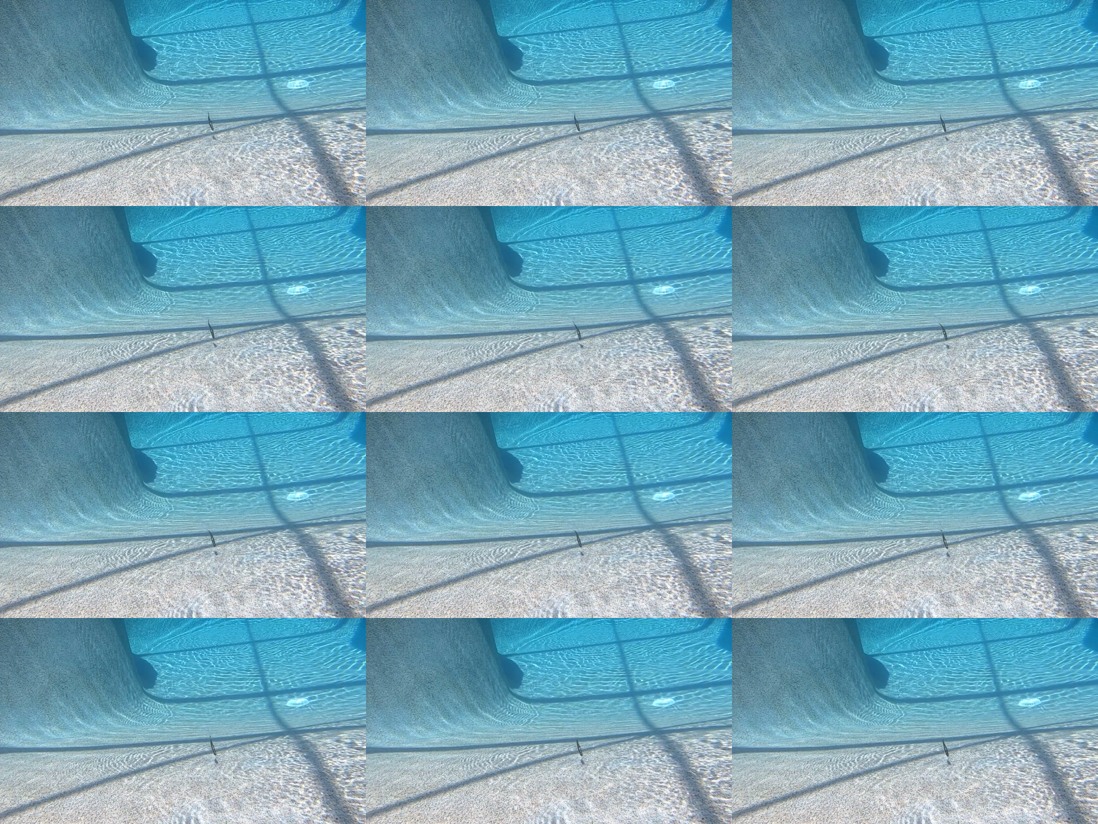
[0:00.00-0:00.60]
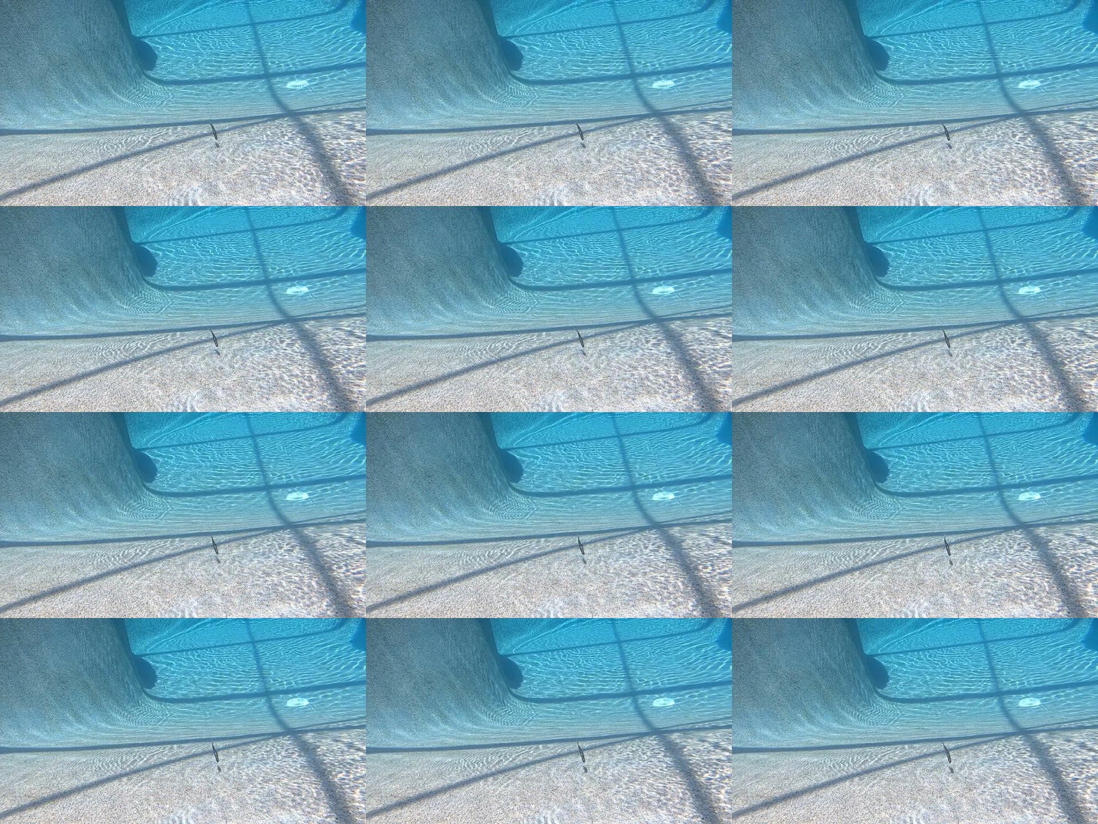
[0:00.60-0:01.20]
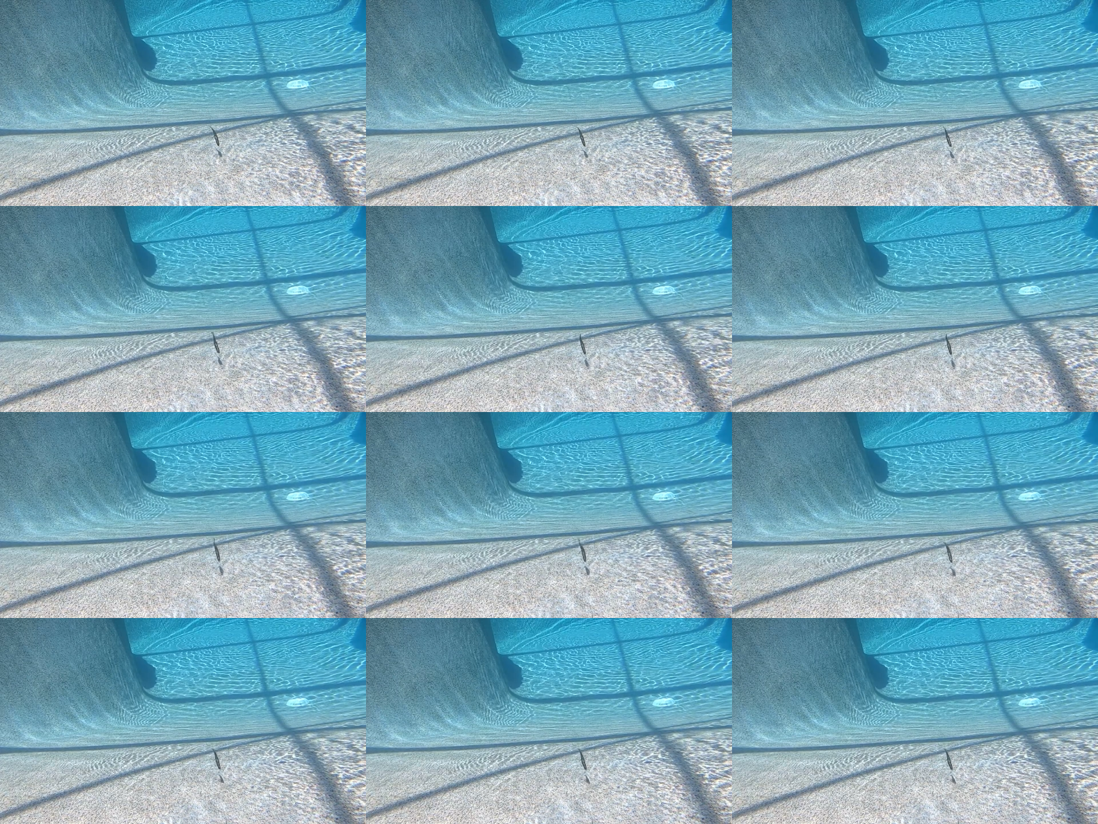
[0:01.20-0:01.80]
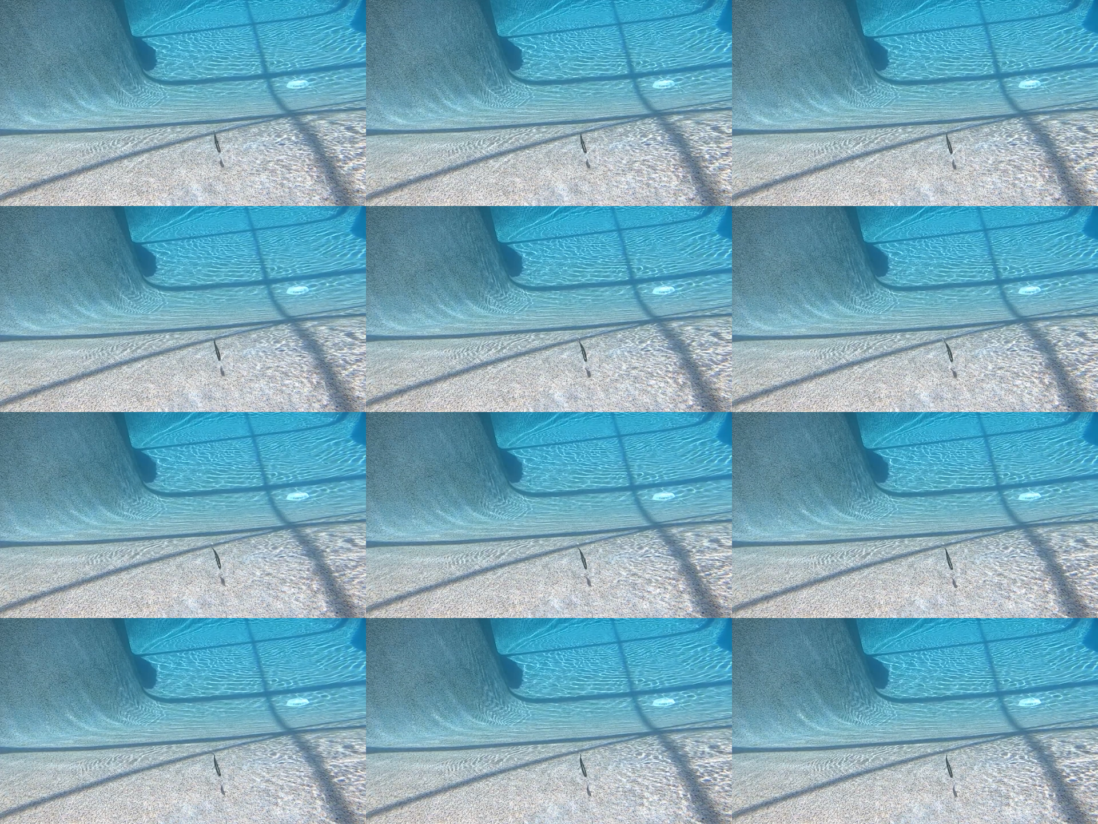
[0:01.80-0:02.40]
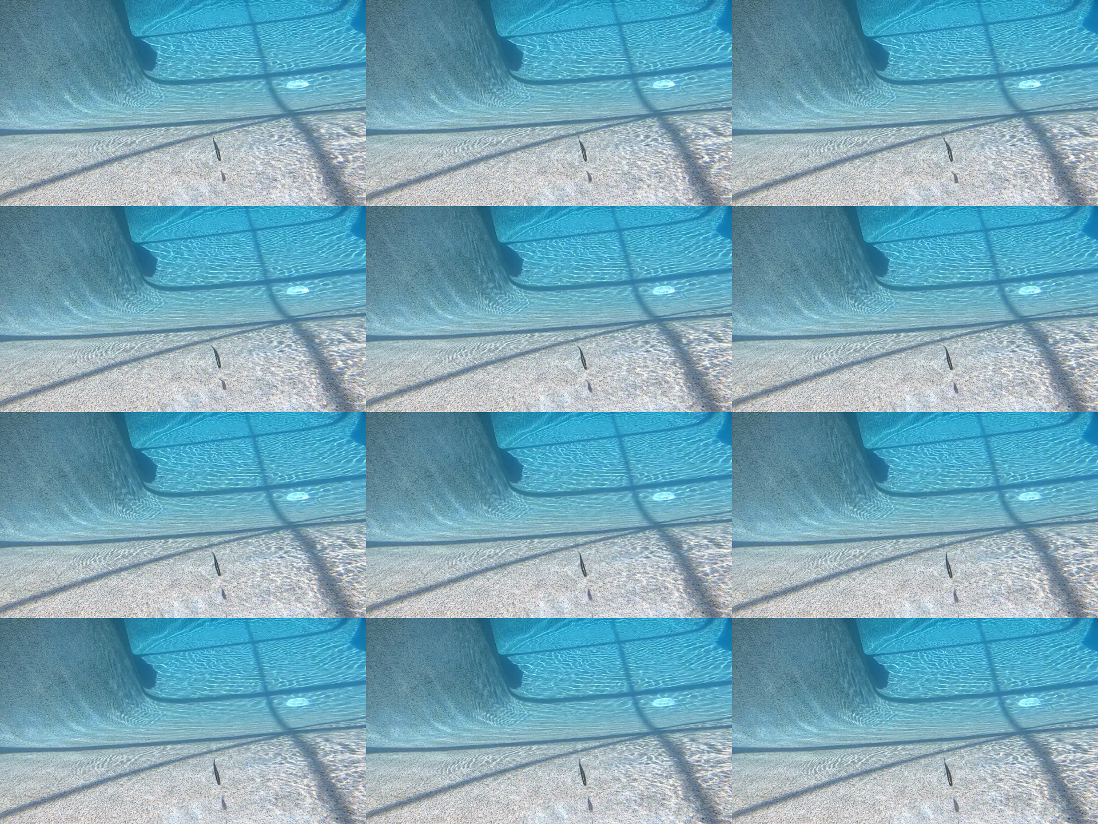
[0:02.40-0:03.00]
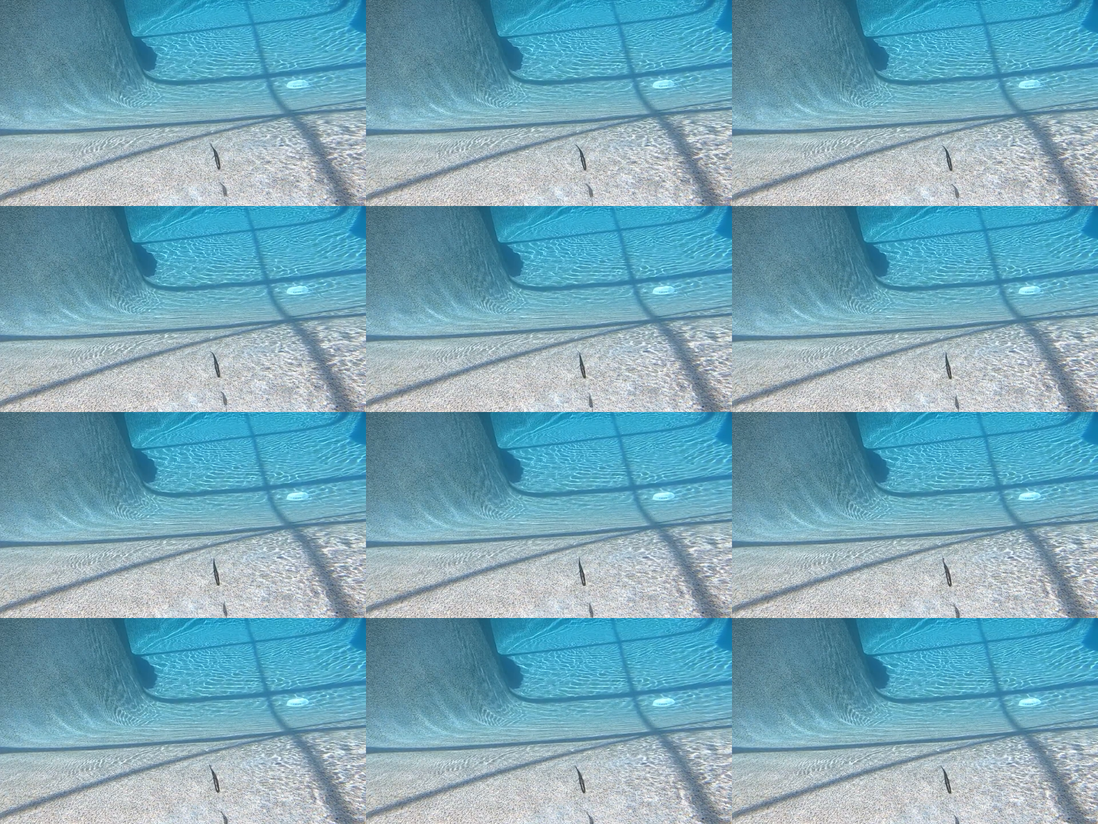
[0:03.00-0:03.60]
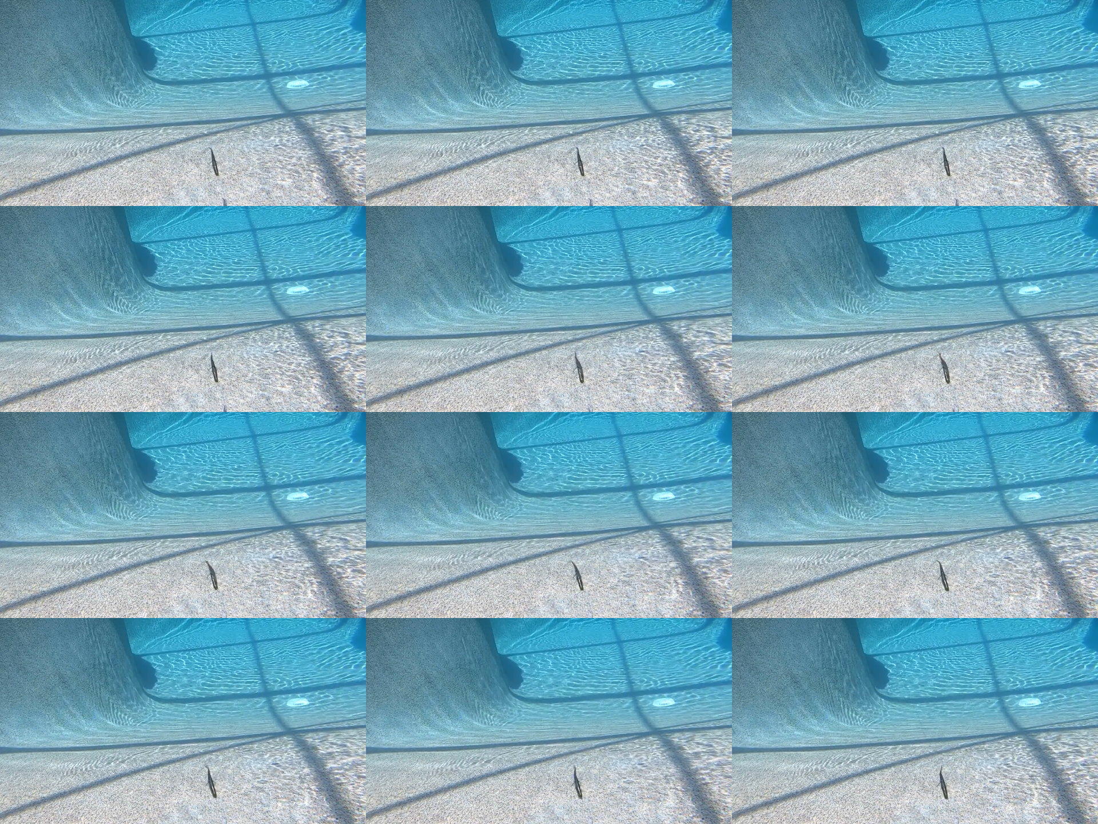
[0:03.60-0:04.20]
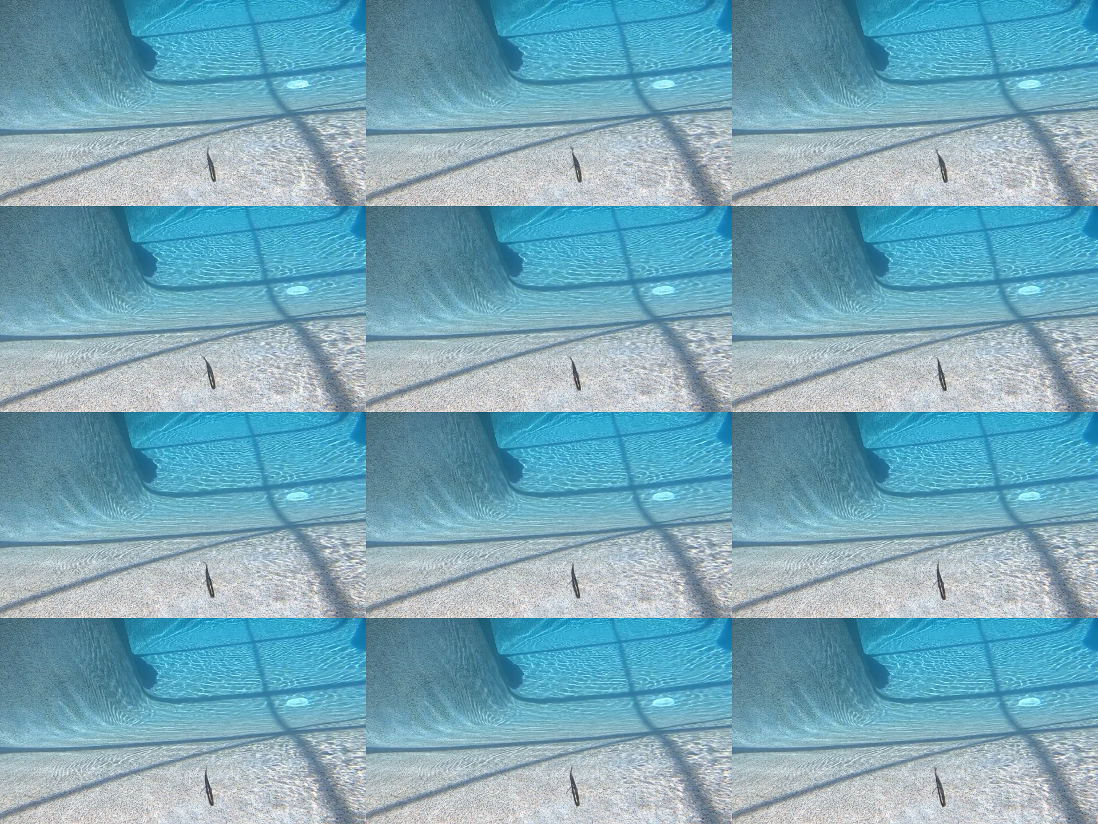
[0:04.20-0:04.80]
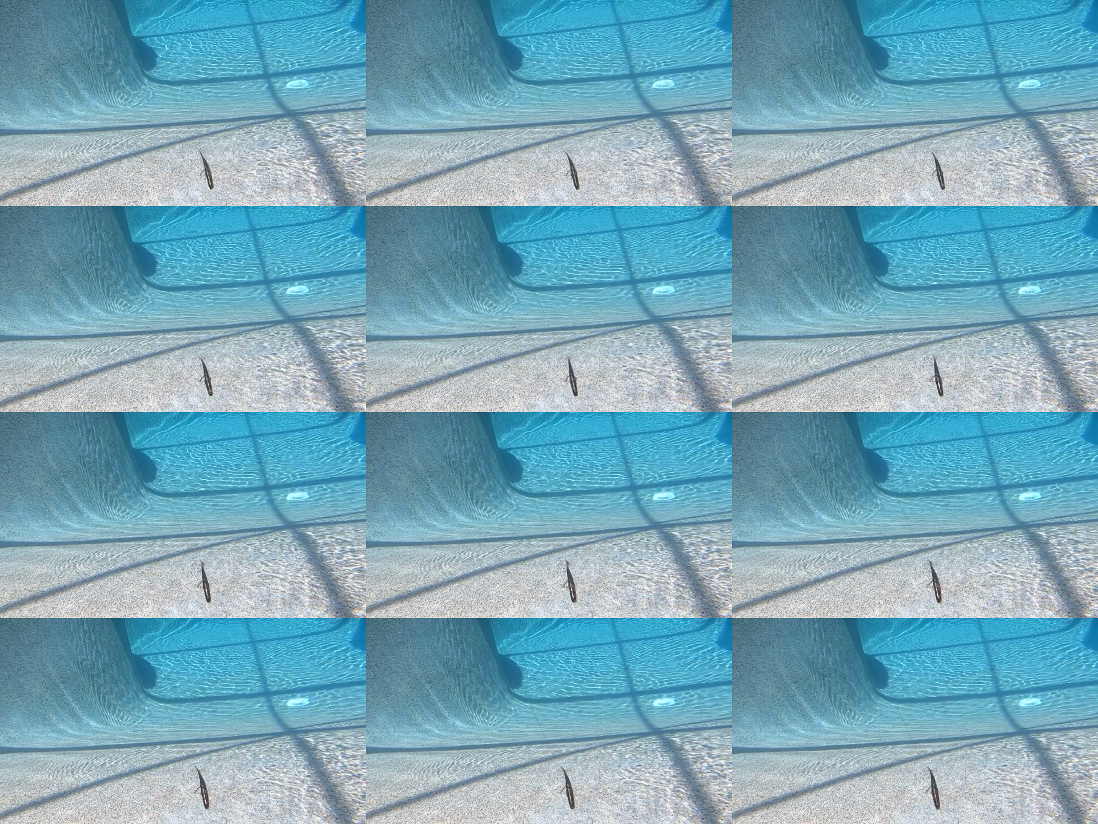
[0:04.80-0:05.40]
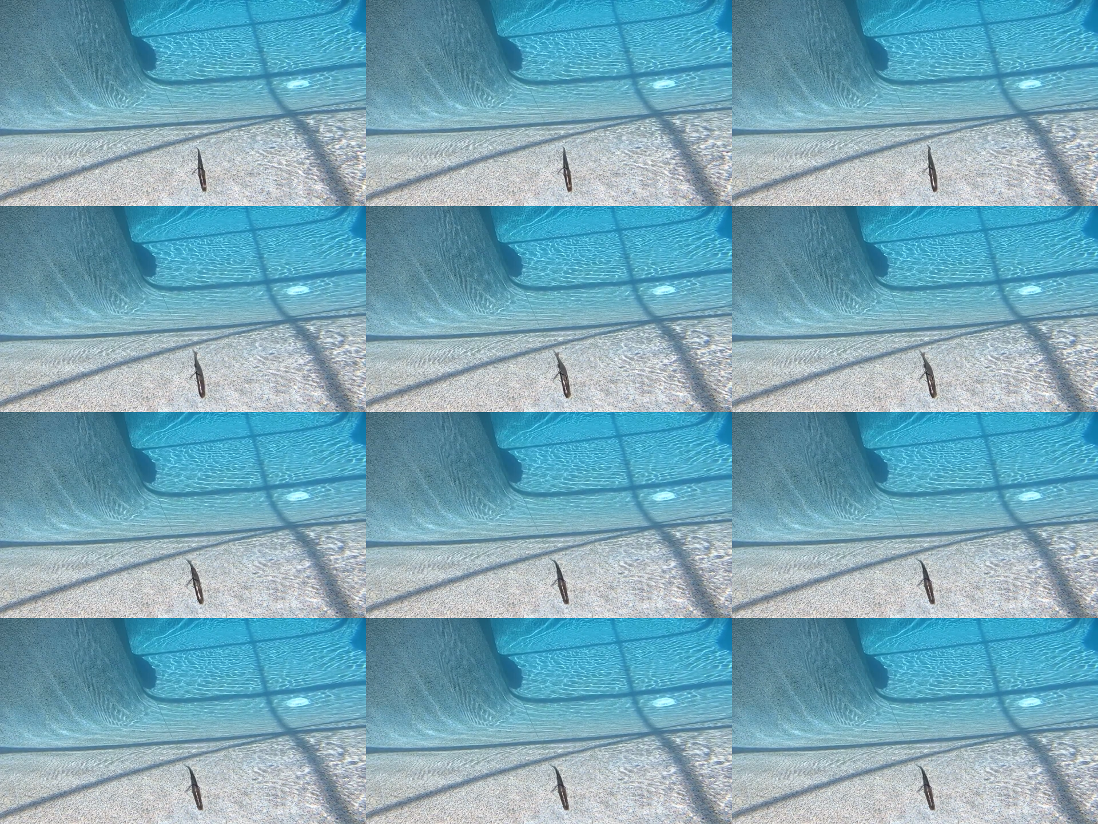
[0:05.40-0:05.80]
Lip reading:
No face is visible, so there are no lips to read.